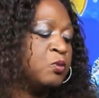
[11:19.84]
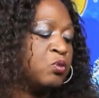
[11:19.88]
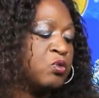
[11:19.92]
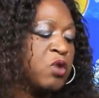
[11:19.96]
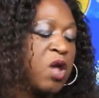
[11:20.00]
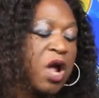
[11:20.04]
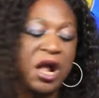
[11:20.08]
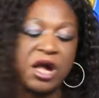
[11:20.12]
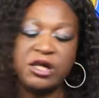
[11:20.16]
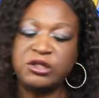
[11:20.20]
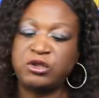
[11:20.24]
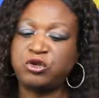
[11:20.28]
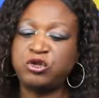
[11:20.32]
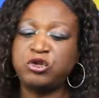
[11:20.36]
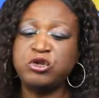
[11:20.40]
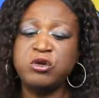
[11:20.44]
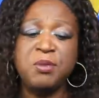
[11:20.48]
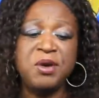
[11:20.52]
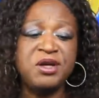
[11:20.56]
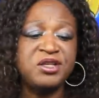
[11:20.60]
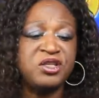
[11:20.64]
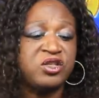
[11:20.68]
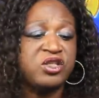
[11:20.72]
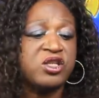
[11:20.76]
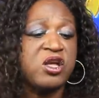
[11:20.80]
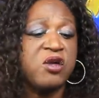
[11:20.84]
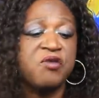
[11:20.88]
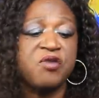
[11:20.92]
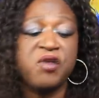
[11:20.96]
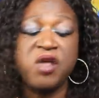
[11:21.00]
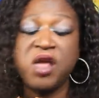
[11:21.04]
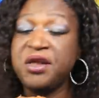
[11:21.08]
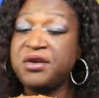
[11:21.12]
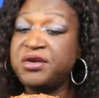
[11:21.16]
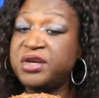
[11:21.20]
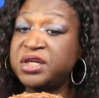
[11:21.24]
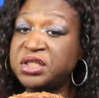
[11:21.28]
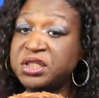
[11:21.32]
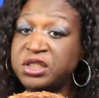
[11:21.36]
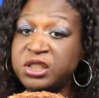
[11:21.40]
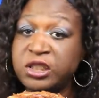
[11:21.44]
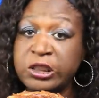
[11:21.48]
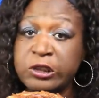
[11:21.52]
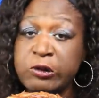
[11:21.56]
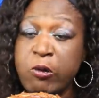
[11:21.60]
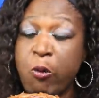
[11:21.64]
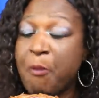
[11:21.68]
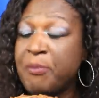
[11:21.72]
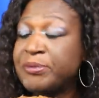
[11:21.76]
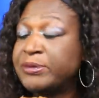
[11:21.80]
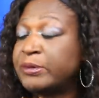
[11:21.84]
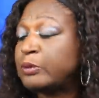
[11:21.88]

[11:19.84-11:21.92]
Okay, too much stuff get done.